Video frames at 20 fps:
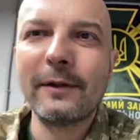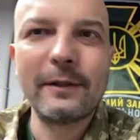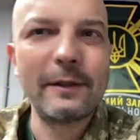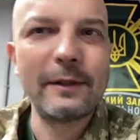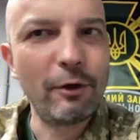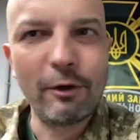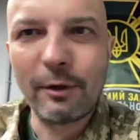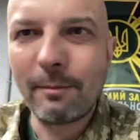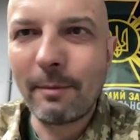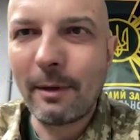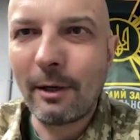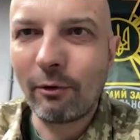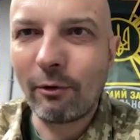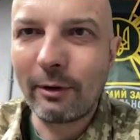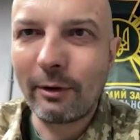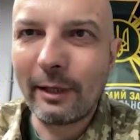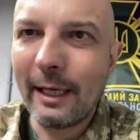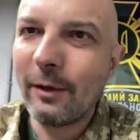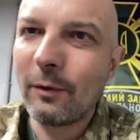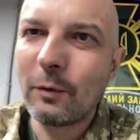this is
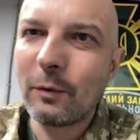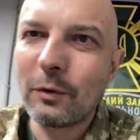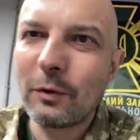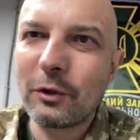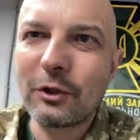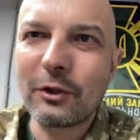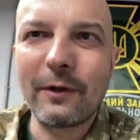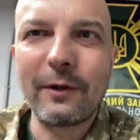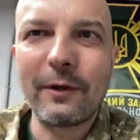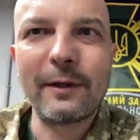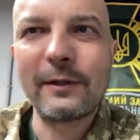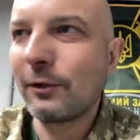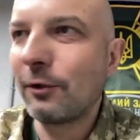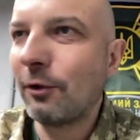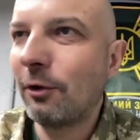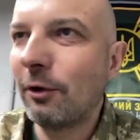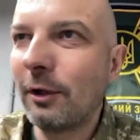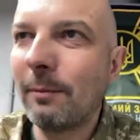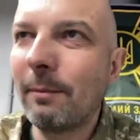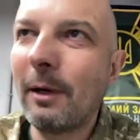not about language.
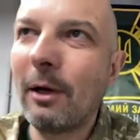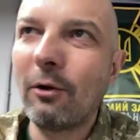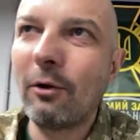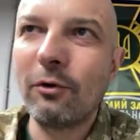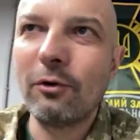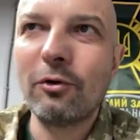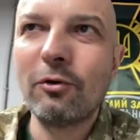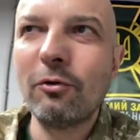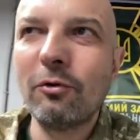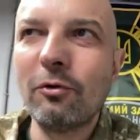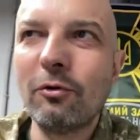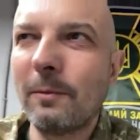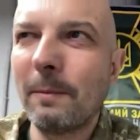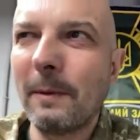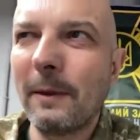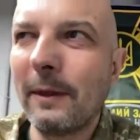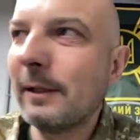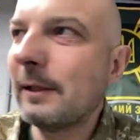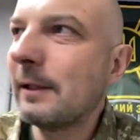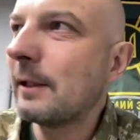this is not about
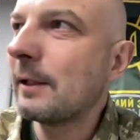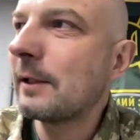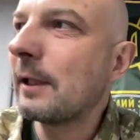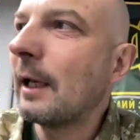YouTube.